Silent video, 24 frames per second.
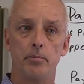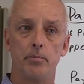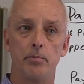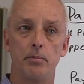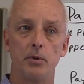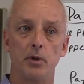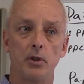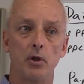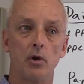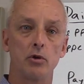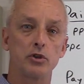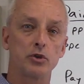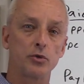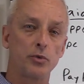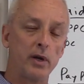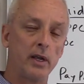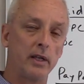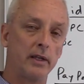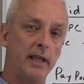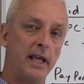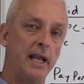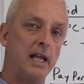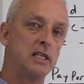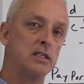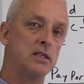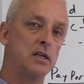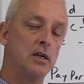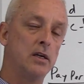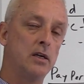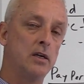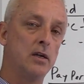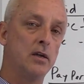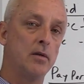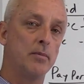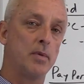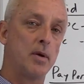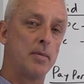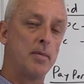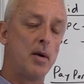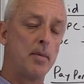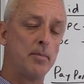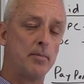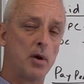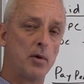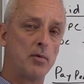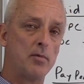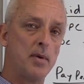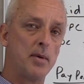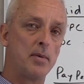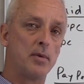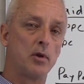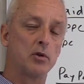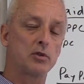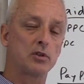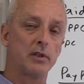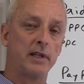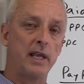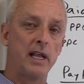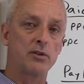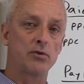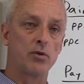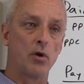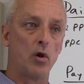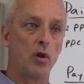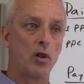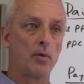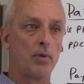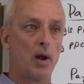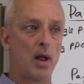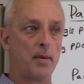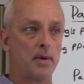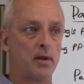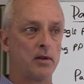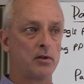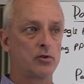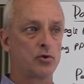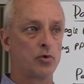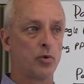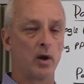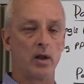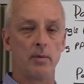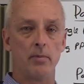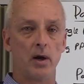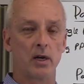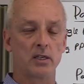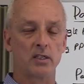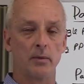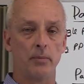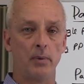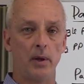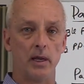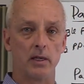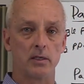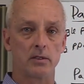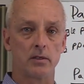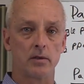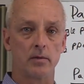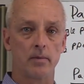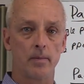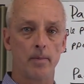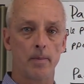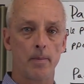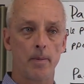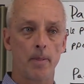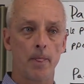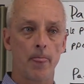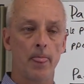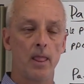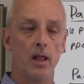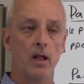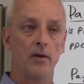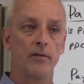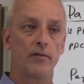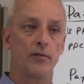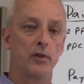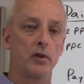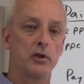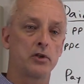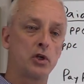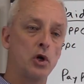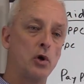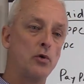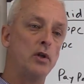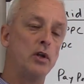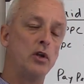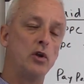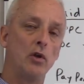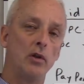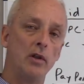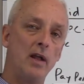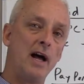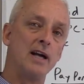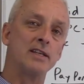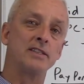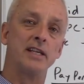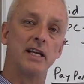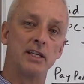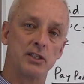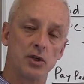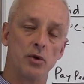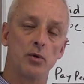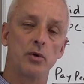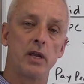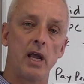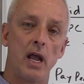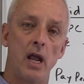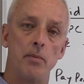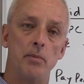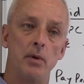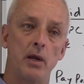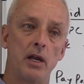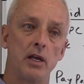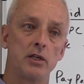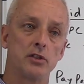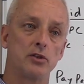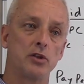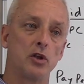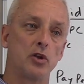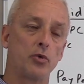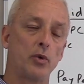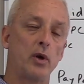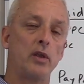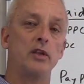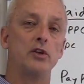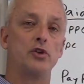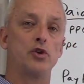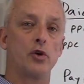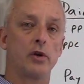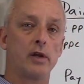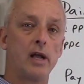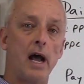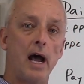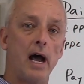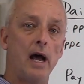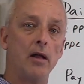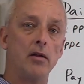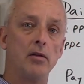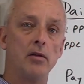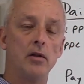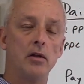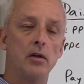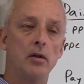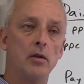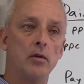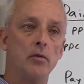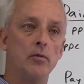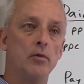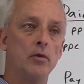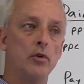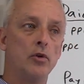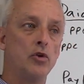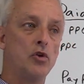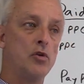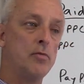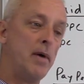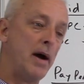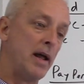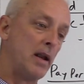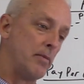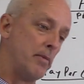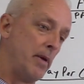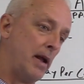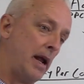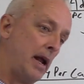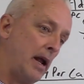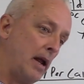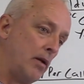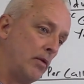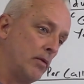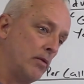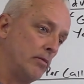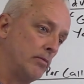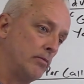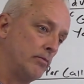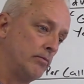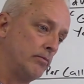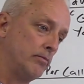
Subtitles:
But those 3 leads, remember, those leads are only probably $20 a piece. For the 2 that you lost, that's okay, because the 3 that you got, you might have made